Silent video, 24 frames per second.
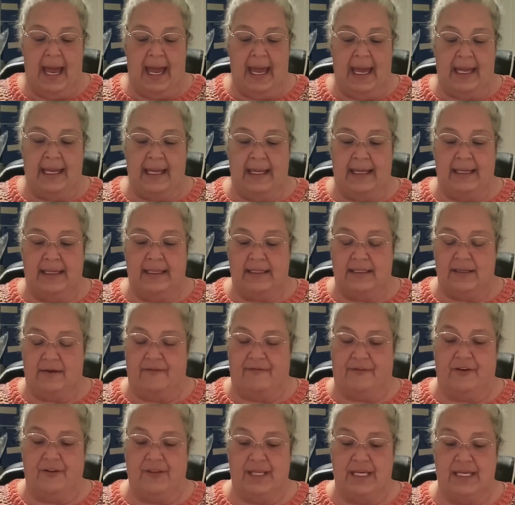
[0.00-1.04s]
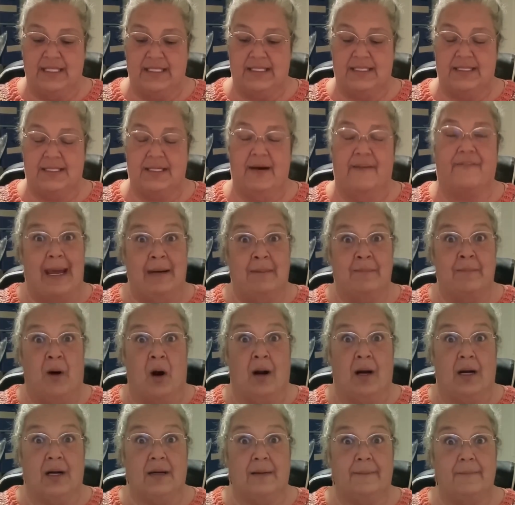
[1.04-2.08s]
and for this main
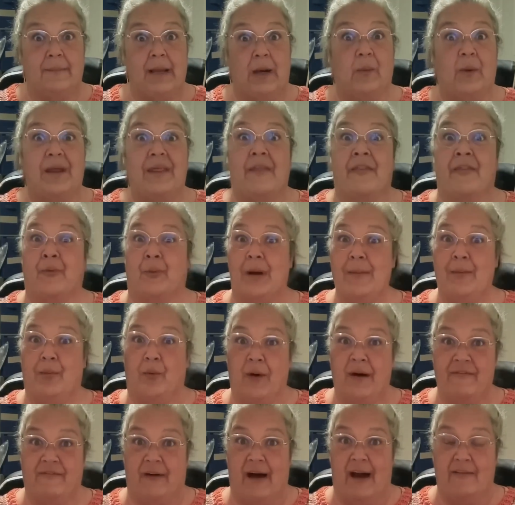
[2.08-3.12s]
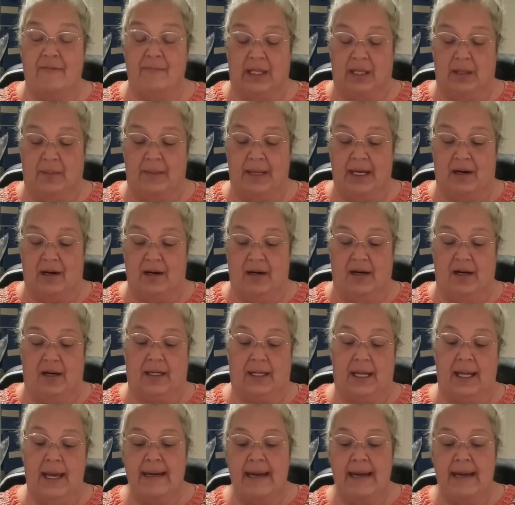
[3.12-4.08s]
part with a 3.5 millimeter hook.